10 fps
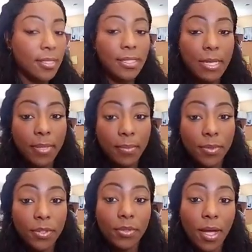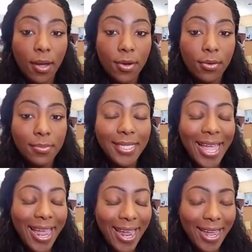Some people do combs
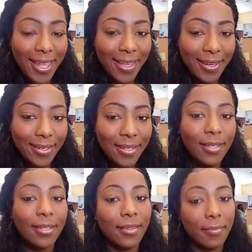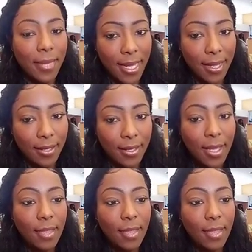and the band.